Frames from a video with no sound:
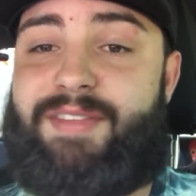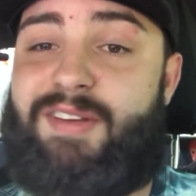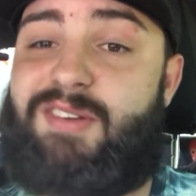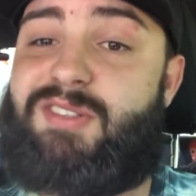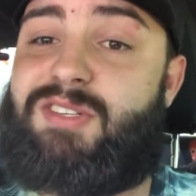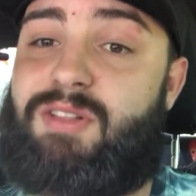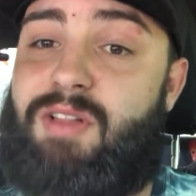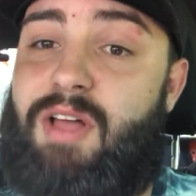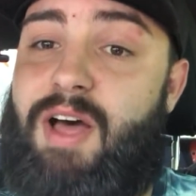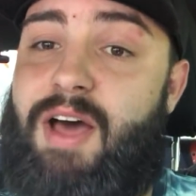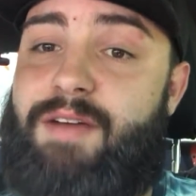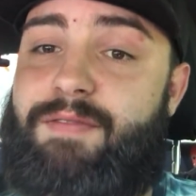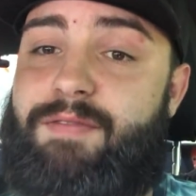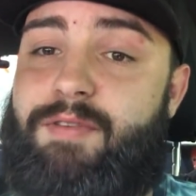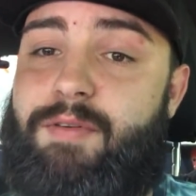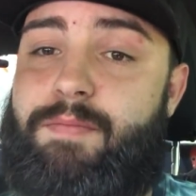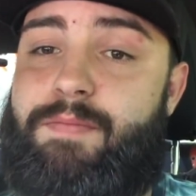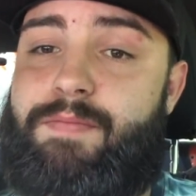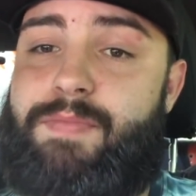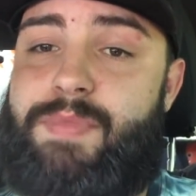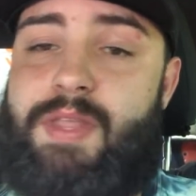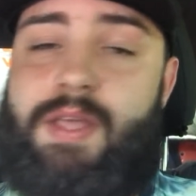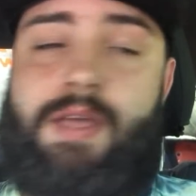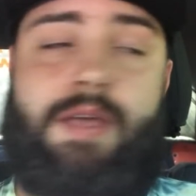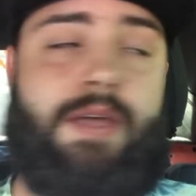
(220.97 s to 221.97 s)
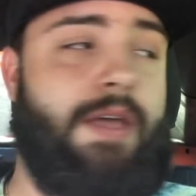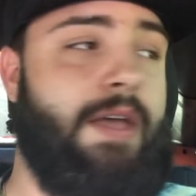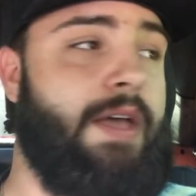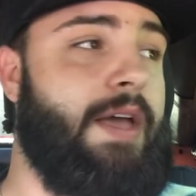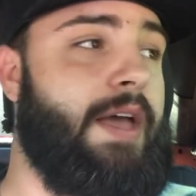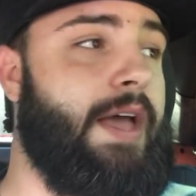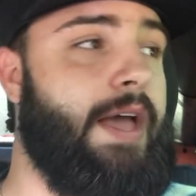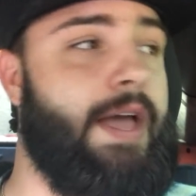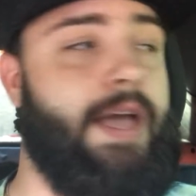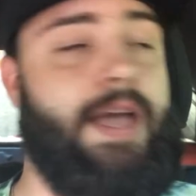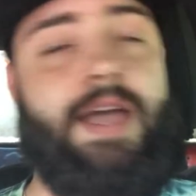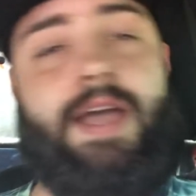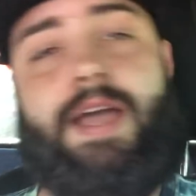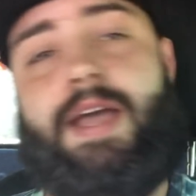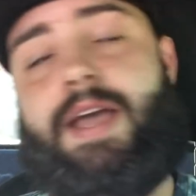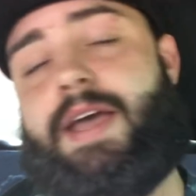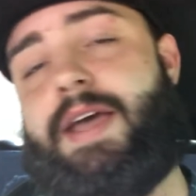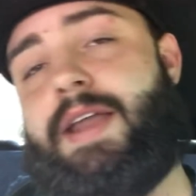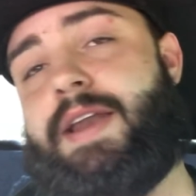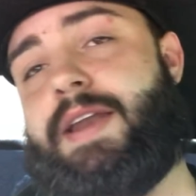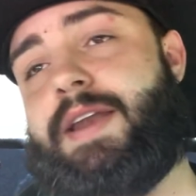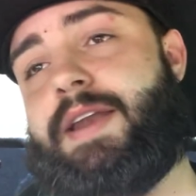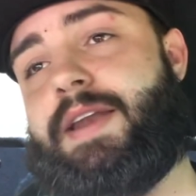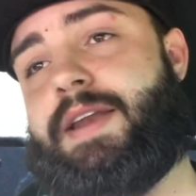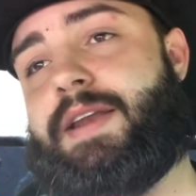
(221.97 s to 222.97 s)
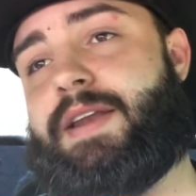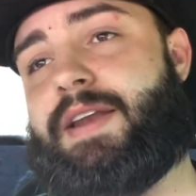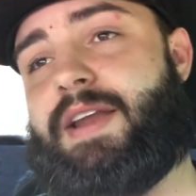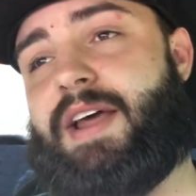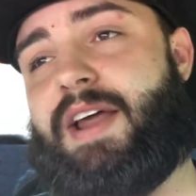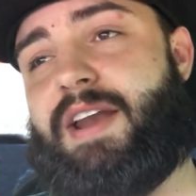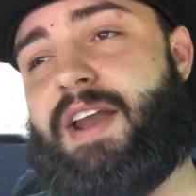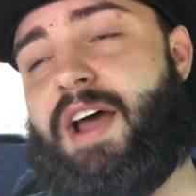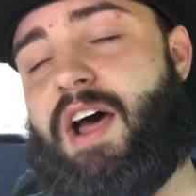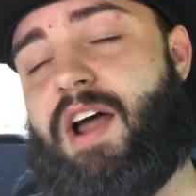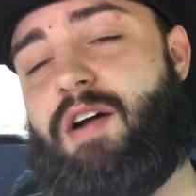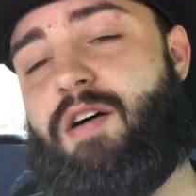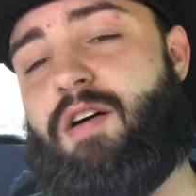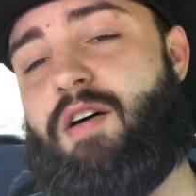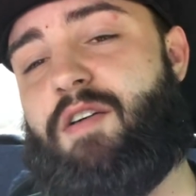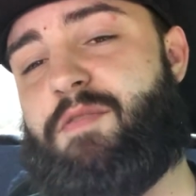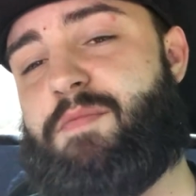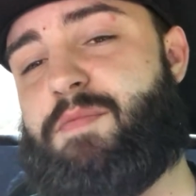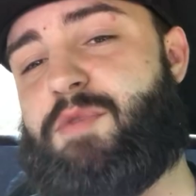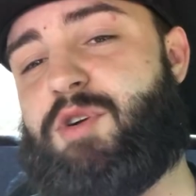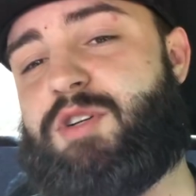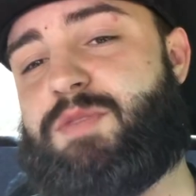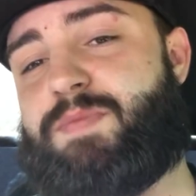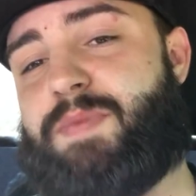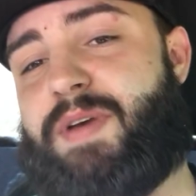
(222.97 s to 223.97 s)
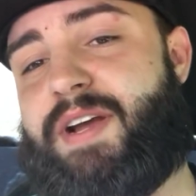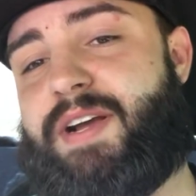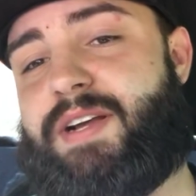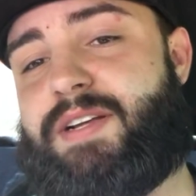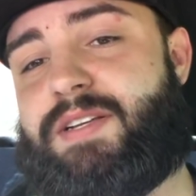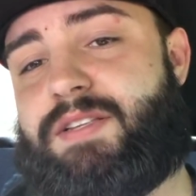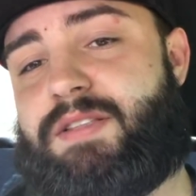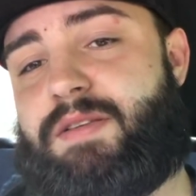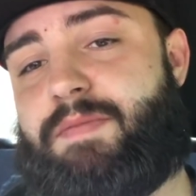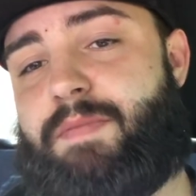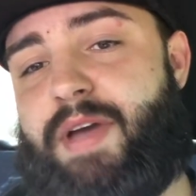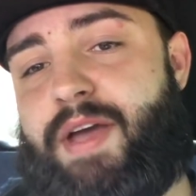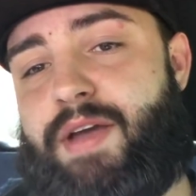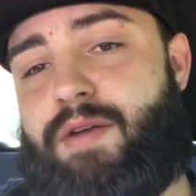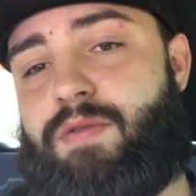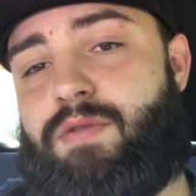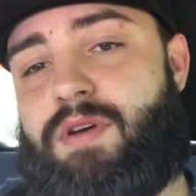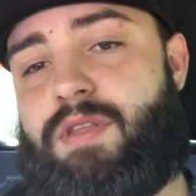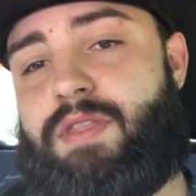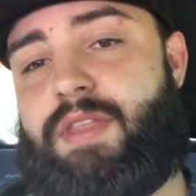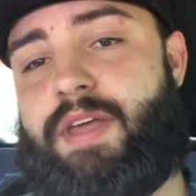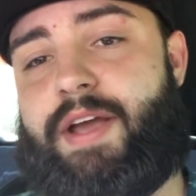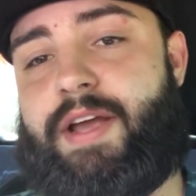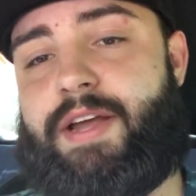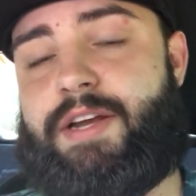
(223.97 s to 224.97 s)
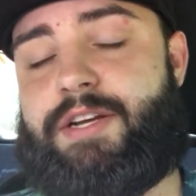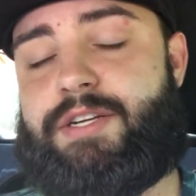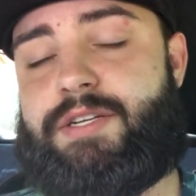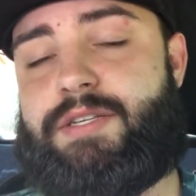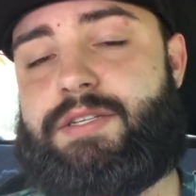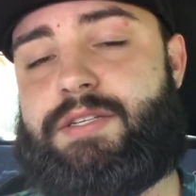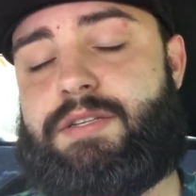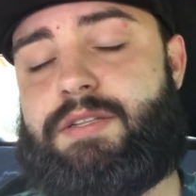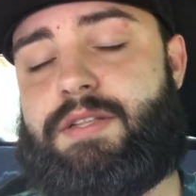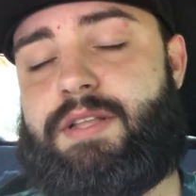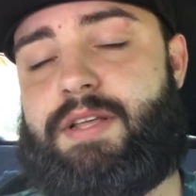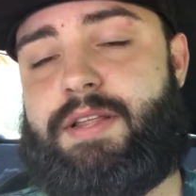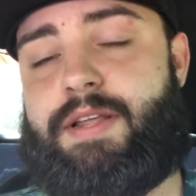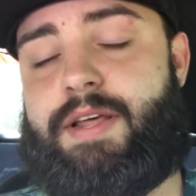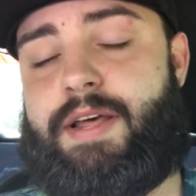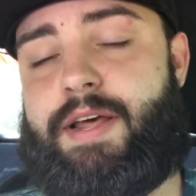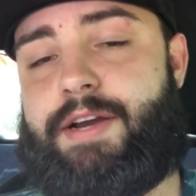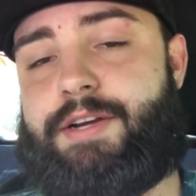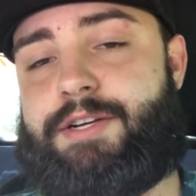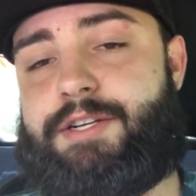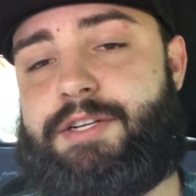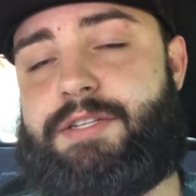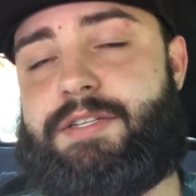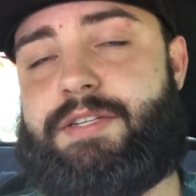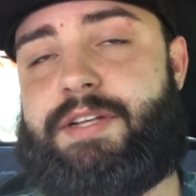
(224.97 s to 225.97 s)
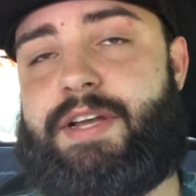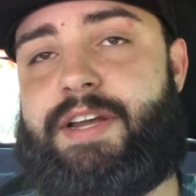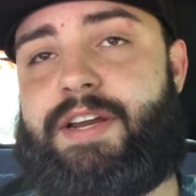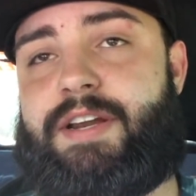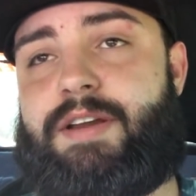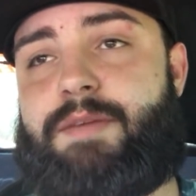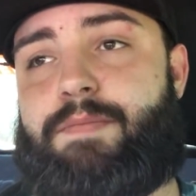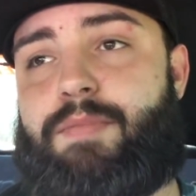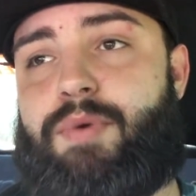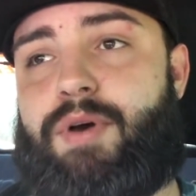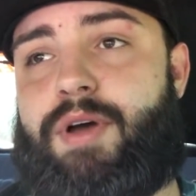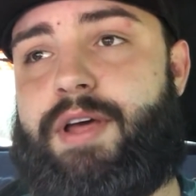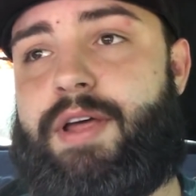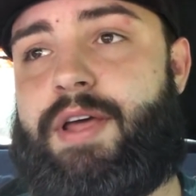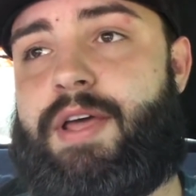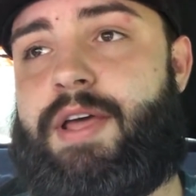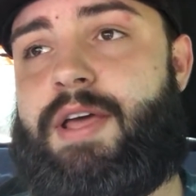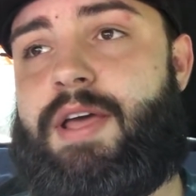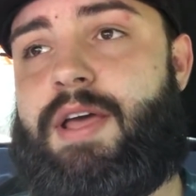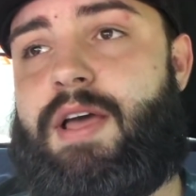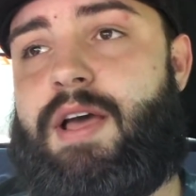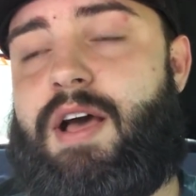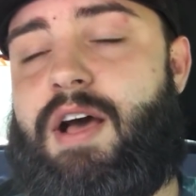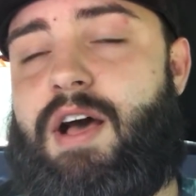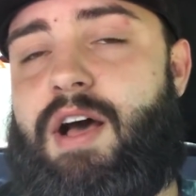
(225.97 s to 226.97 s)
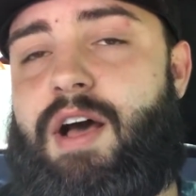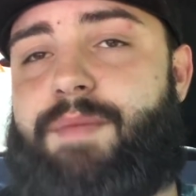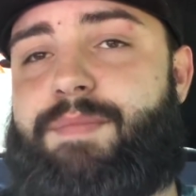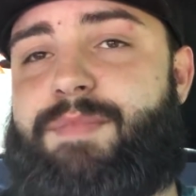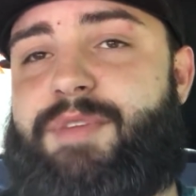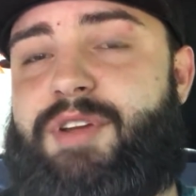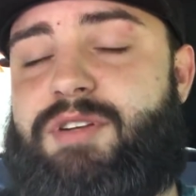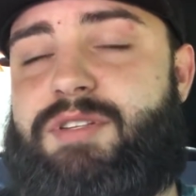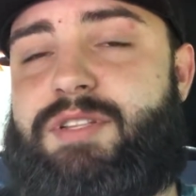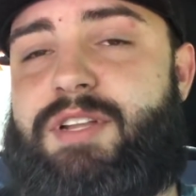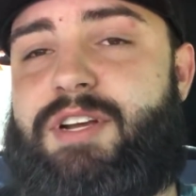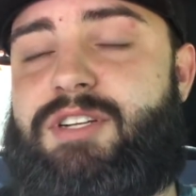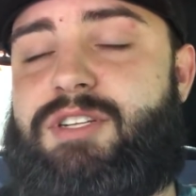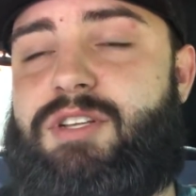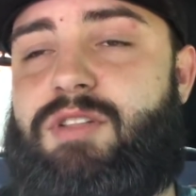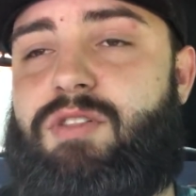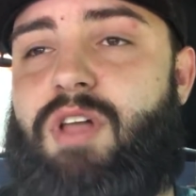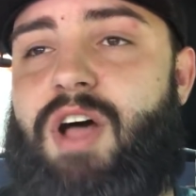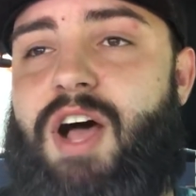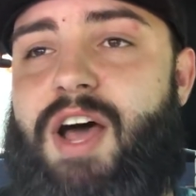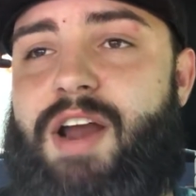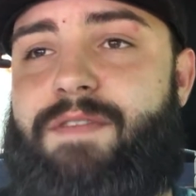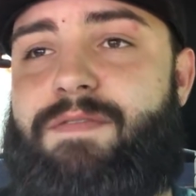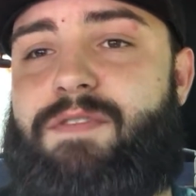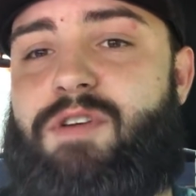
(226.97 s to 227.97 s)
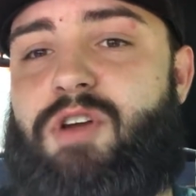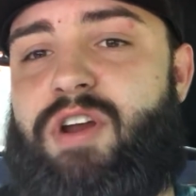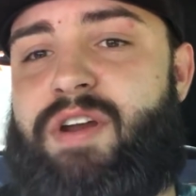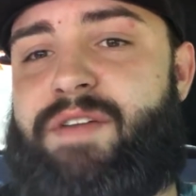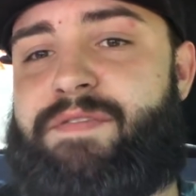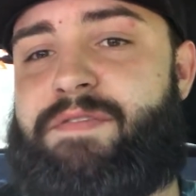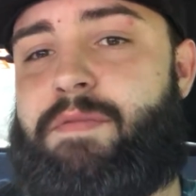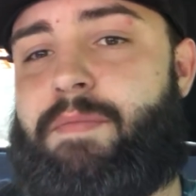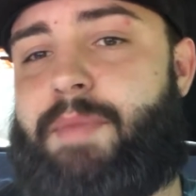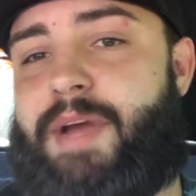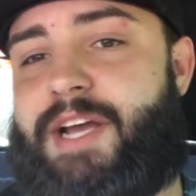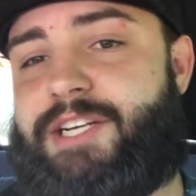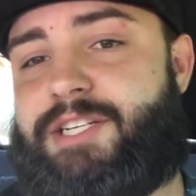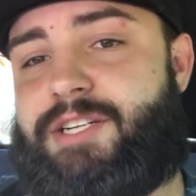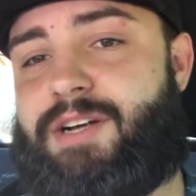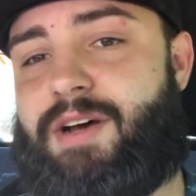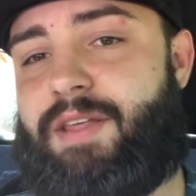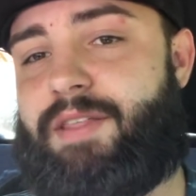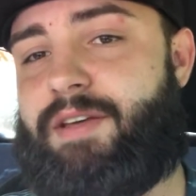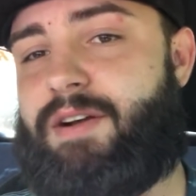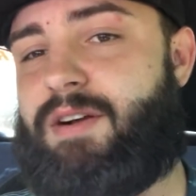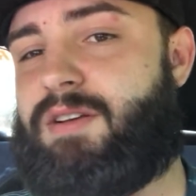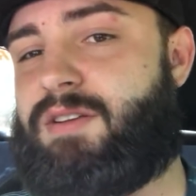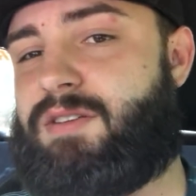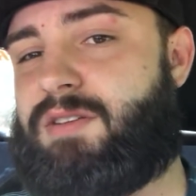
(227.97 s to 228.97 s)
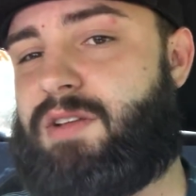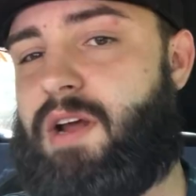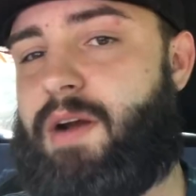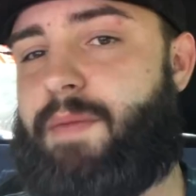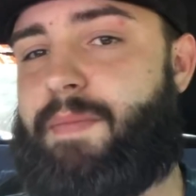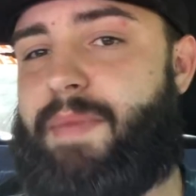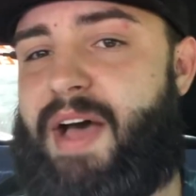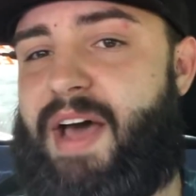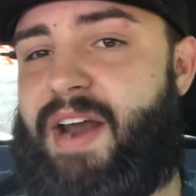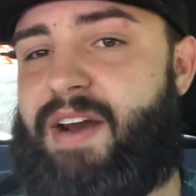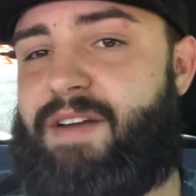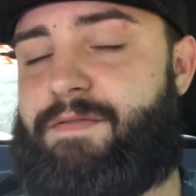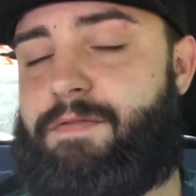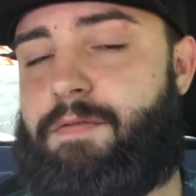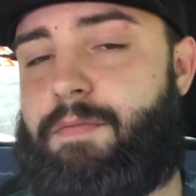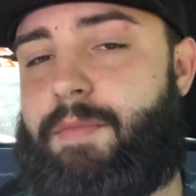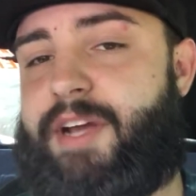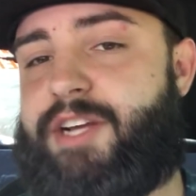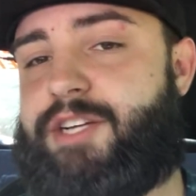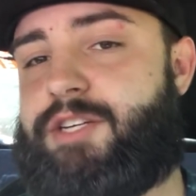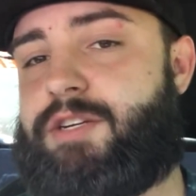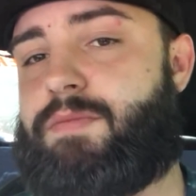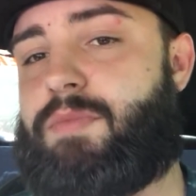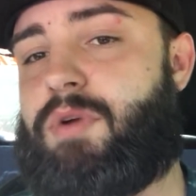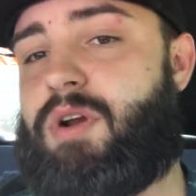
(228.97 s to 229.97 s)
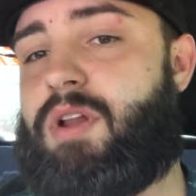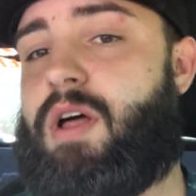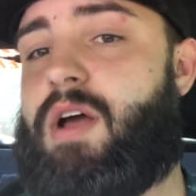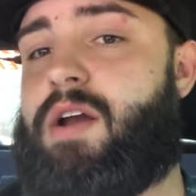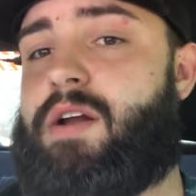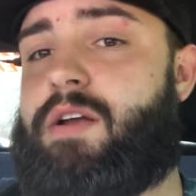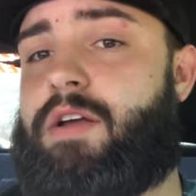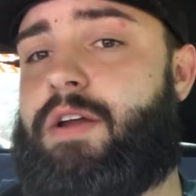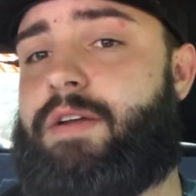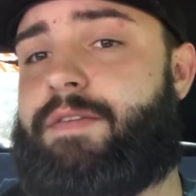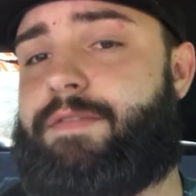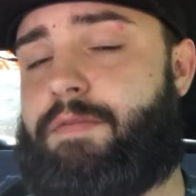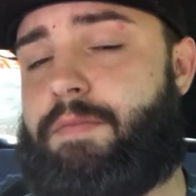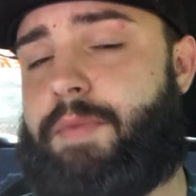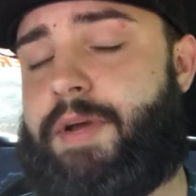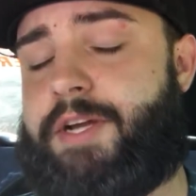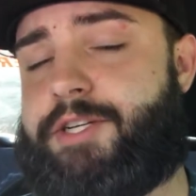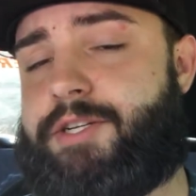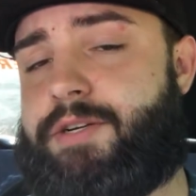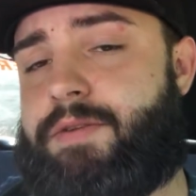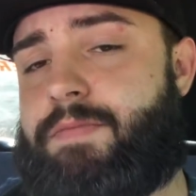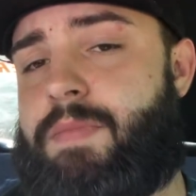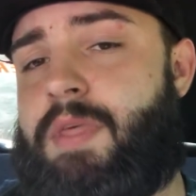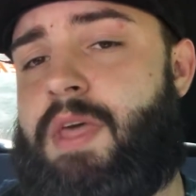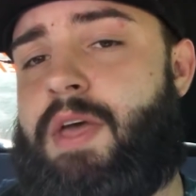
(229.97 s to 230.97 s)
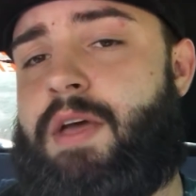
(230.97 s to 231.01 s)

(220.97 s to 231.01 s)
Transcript: There's a lot of them, and not all of them are as big as the main one that I just stated, but there's a lot of good information on there. There's a lot of bad information, but a lot of good information.